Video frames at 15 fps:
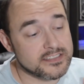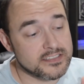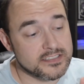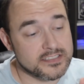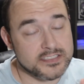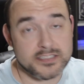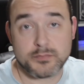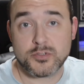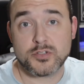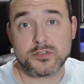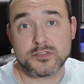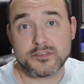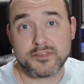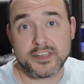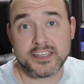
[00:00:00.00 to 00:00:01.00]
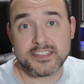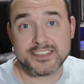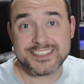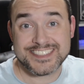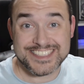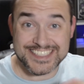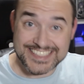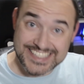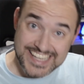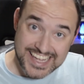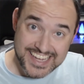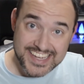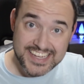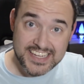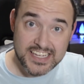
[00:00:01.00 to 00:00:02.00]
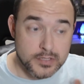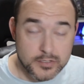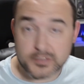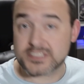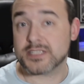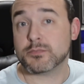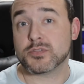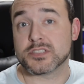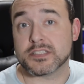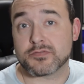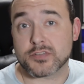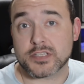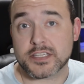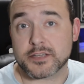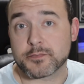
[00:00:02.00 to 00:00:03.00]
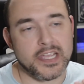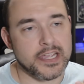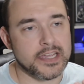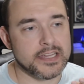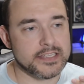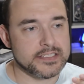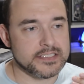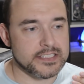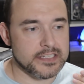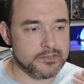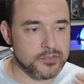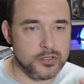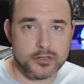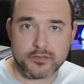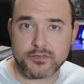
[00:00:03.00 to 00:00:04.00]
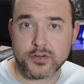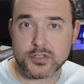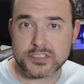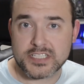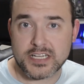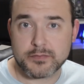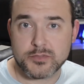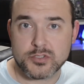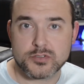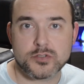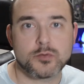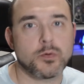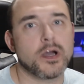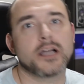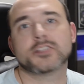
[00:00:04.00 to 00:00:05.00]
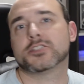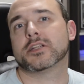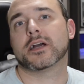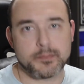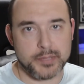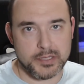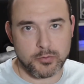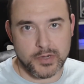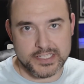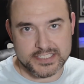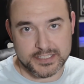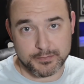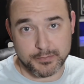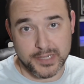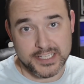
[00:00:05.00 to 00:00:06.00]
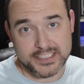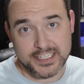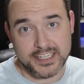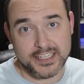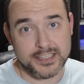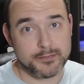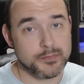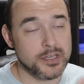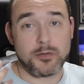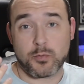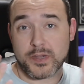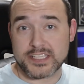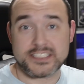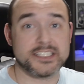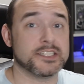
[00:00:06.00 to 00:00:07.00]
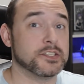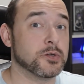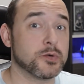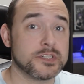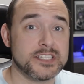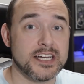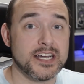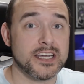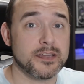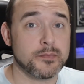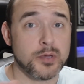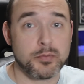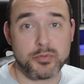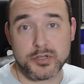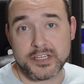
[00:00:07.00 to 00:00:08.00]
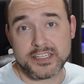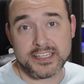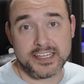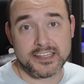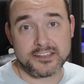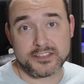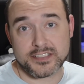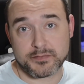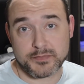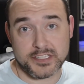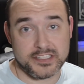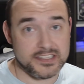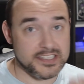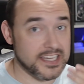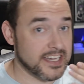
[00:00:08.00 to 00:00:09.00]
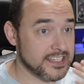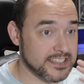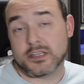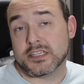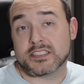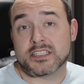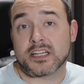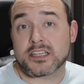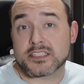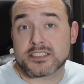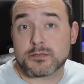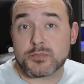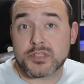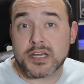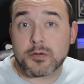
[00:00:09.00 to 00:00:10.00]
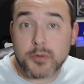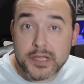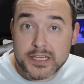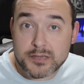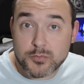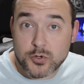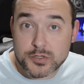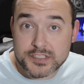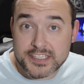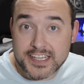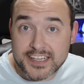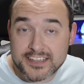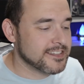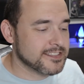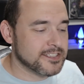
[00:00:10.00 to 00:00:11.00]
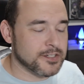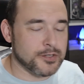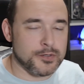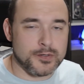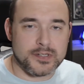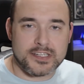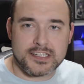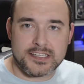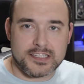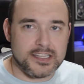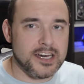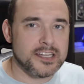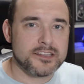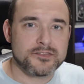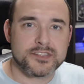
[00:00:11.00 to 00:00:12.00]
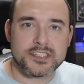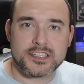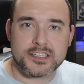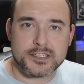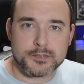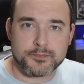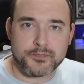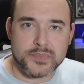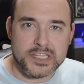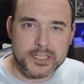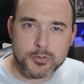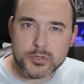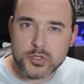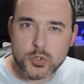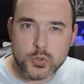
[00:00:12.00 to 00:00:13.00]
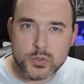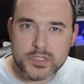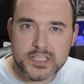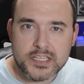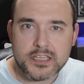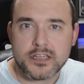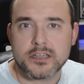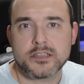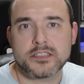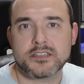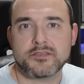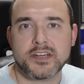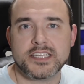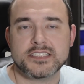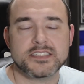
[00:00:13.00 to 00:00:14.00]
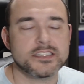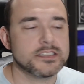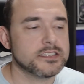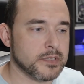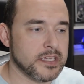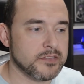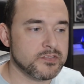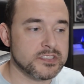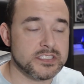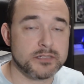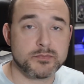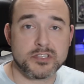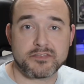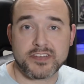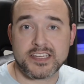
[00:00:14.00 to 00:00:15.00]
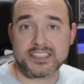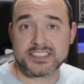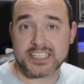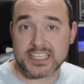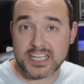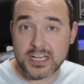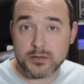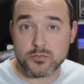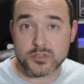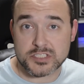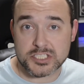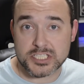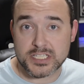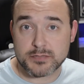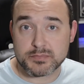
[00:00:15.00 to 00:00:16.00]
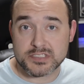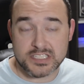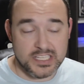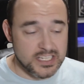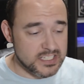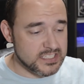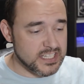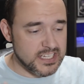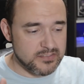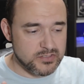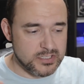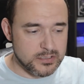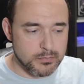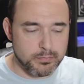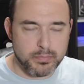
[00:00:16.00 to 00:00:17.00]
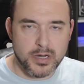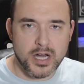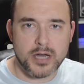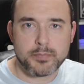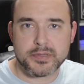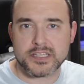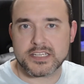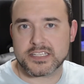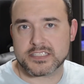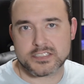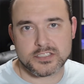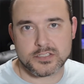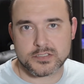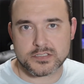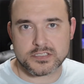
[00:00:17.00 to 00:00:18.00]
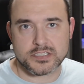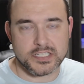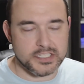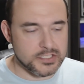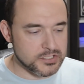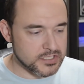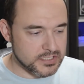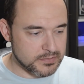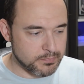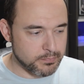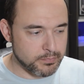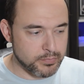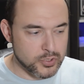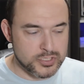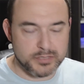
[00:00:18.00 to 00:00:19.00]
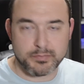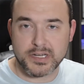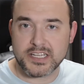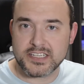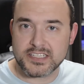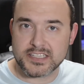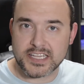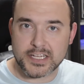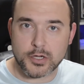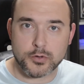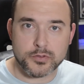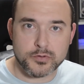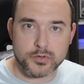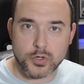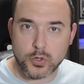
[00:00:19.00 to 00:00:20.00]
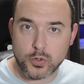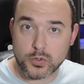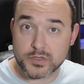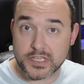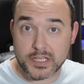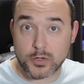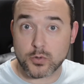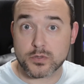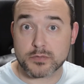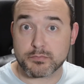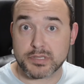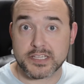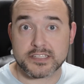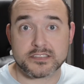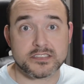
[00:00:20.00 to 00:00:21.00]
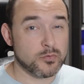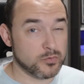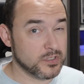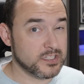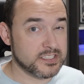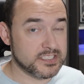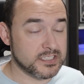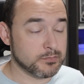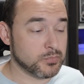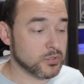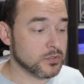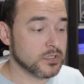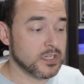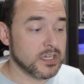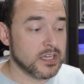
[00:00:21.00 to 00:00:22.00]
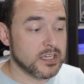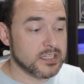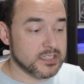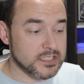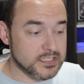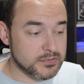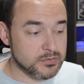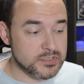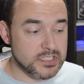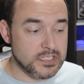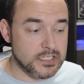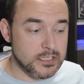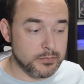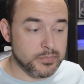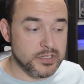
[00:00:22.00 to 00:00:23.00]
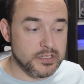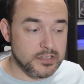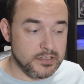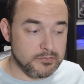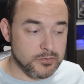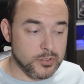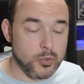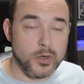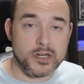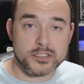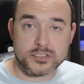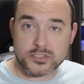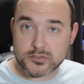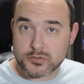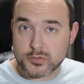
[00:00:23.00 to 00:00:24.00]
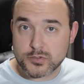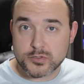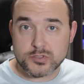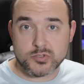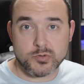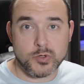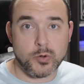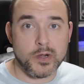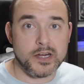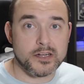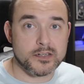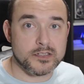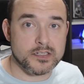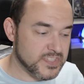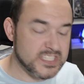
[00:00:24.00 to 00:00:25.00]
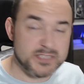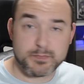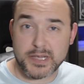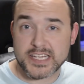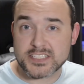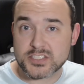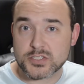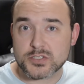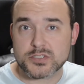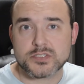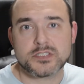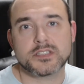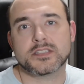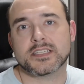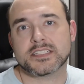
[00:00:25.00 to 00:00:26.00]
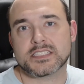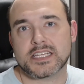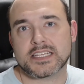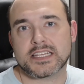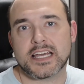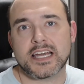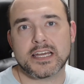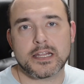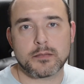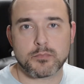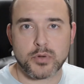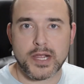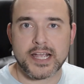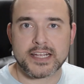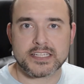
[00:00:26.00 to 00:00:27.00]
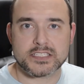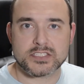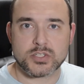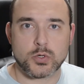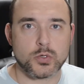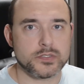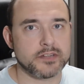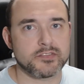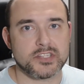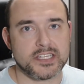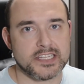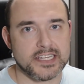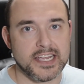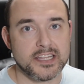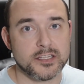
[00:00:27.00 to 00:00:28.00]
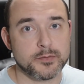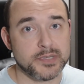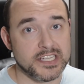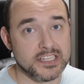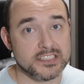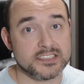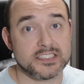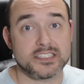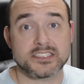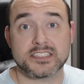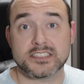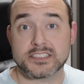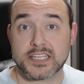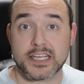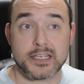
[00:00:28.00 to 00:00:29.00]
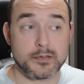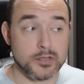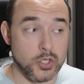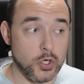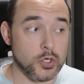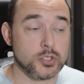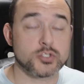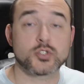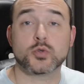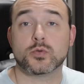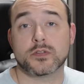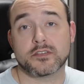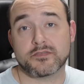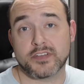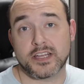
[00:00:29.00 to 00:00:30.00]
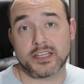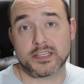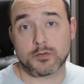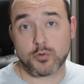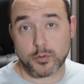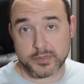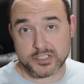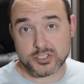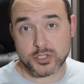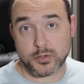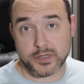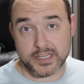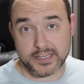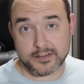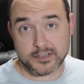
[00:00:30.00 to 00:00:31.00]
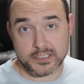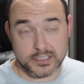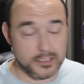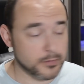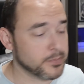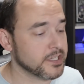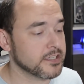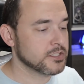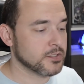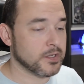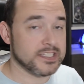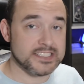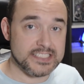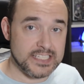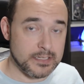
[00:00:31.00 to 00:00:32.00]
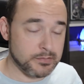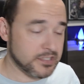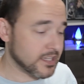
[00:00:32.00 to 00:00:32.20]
some of those fans today, they're assembled differently. And if you're a first-time user, why should I be wasting my time, wasting your time, putting together something that is not assembled that way anymore today? So a lot of the liquid cooling devices, even some of the fans that come with chips, they have little pop-in inserts that you just push a button, they go through the hole and they hold in place. Really simple. This was a little bit, it required screws, required spacers, things like that, and brackets to hold everything together because this is a large cooling fan that we'll be showing here in a little bit. So I skipped